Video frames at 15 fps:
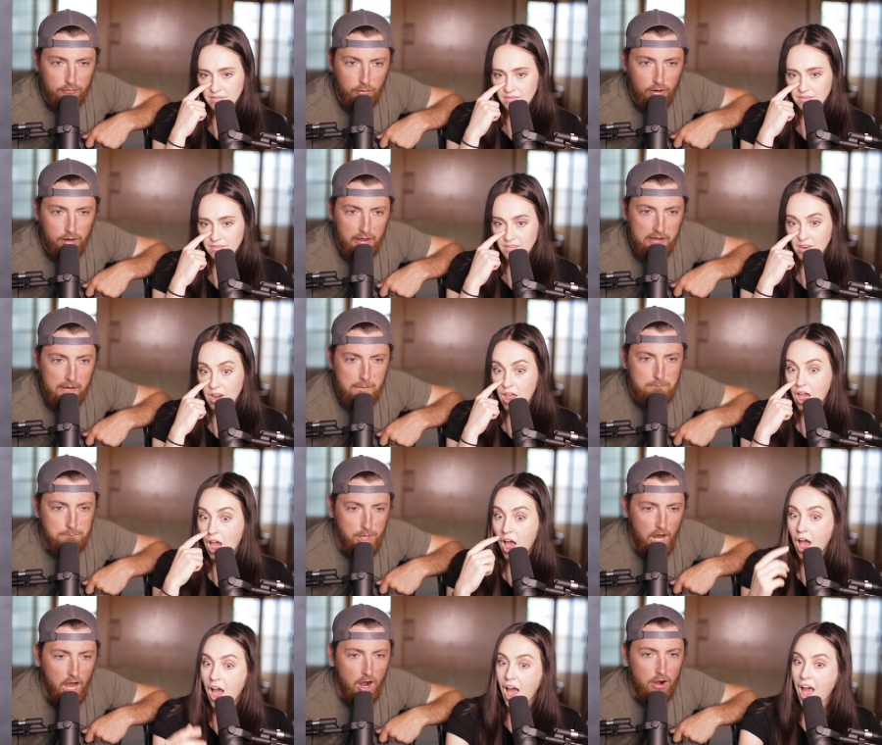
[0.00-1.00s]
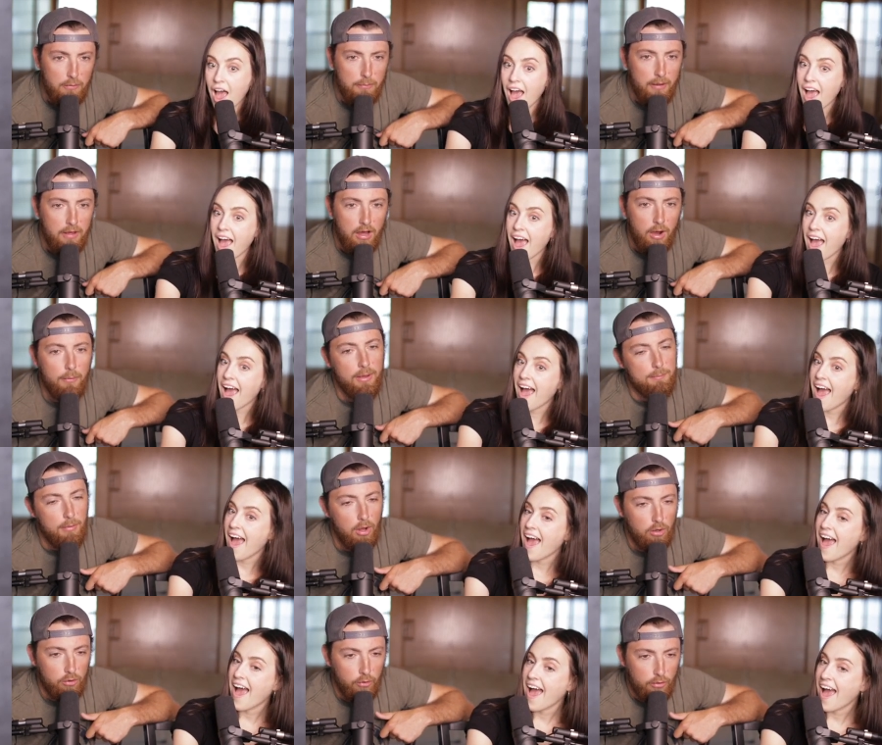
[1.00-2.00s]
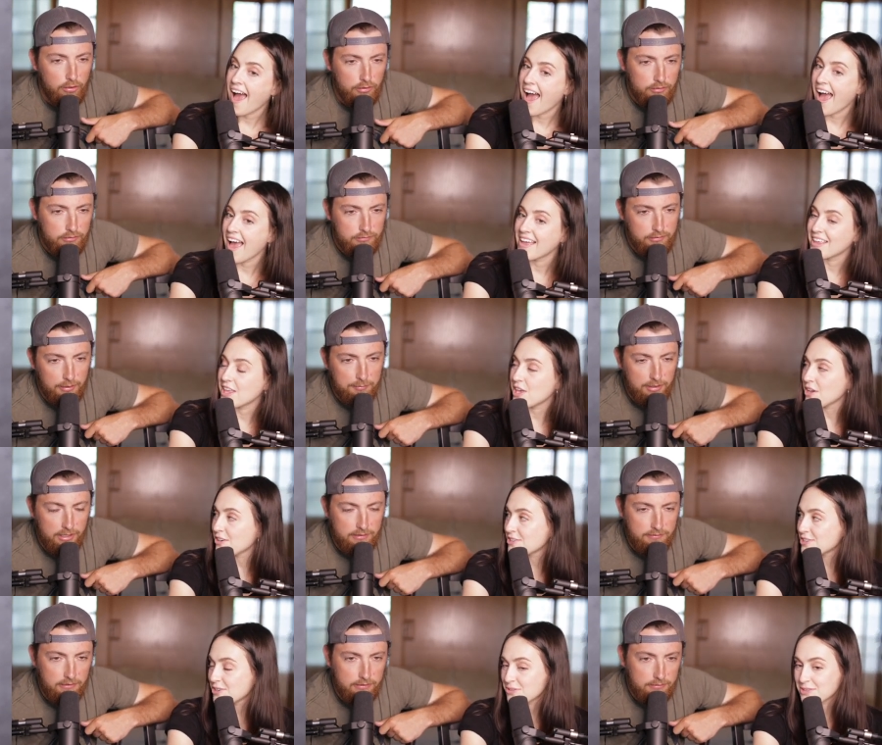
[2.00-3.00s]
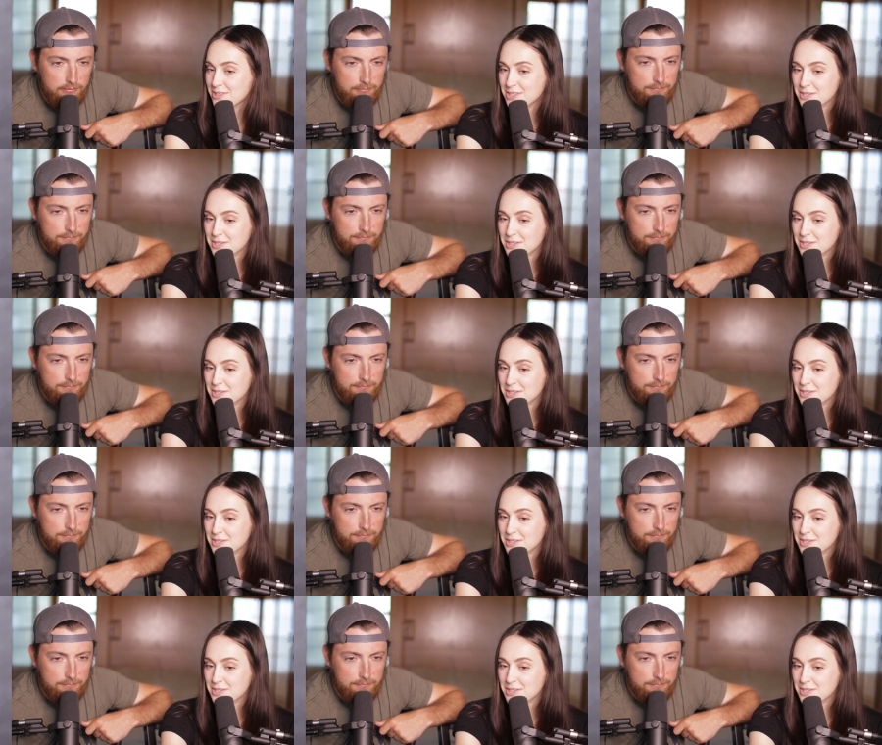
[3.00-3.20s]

Speaker 1: for it. Boom! Oh wait, motor oil. Same You're kind of so thing.